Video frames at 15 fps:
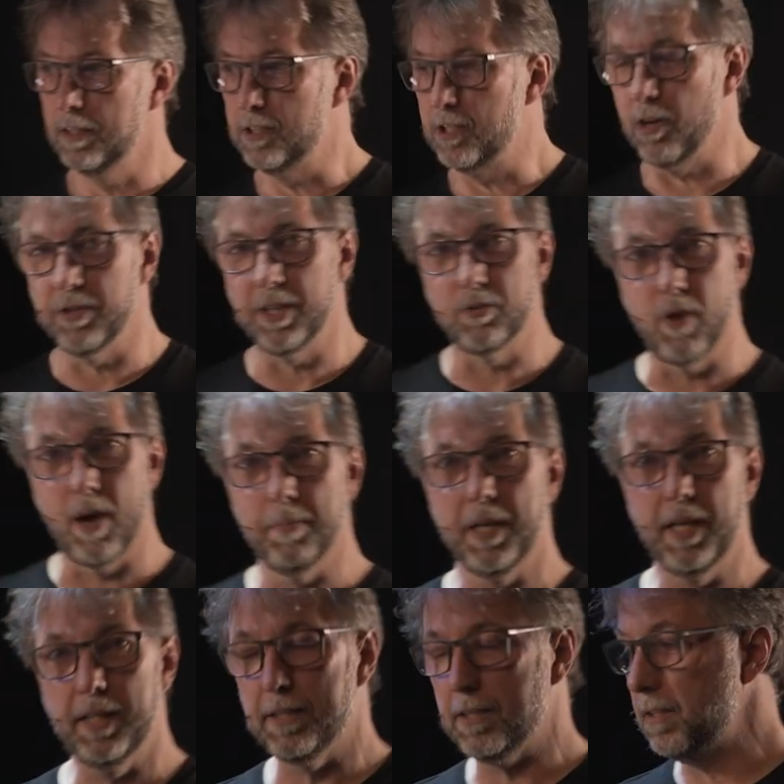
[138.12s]
So the drum
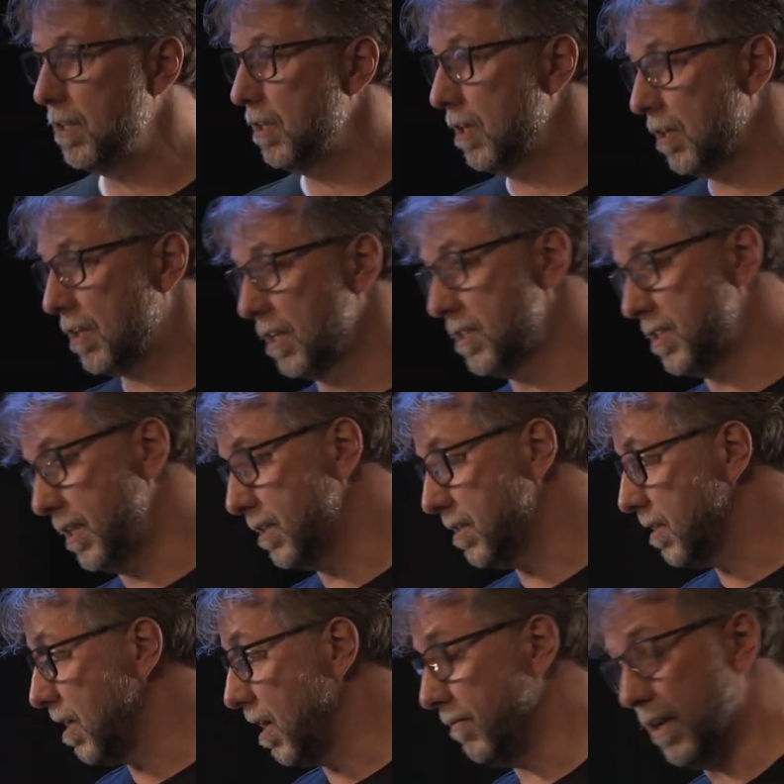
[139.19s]
kit
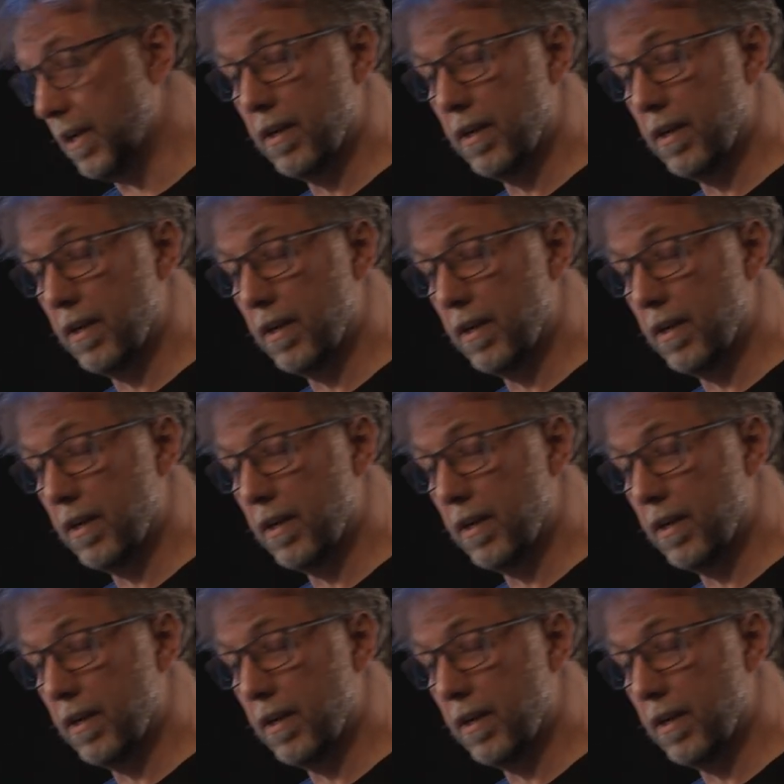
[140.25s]
consists of a